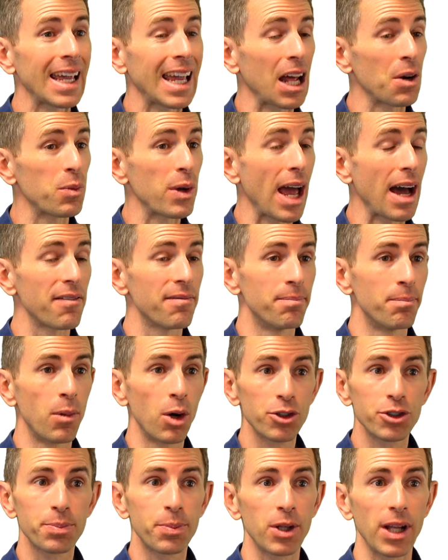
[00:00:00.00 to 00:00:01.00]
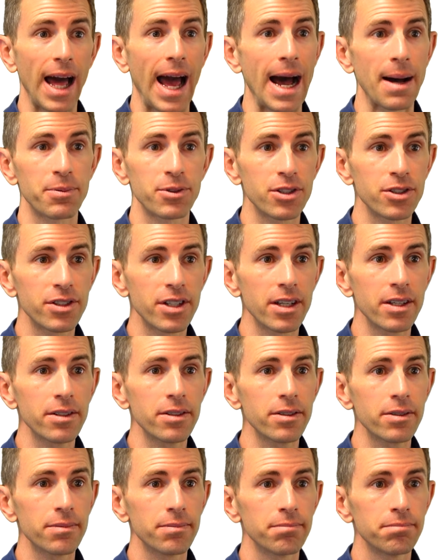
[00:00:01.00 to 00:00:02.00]
Can we have multiple
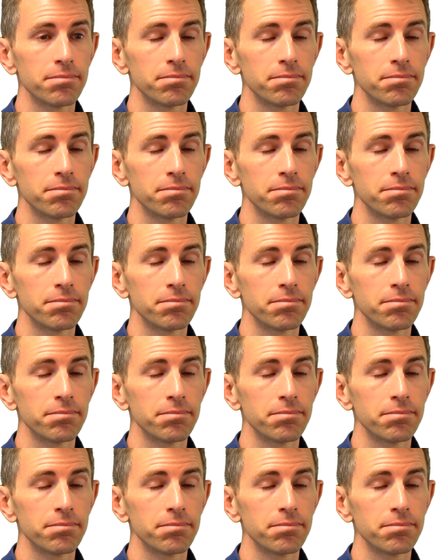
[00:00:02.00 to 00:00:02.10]
absences?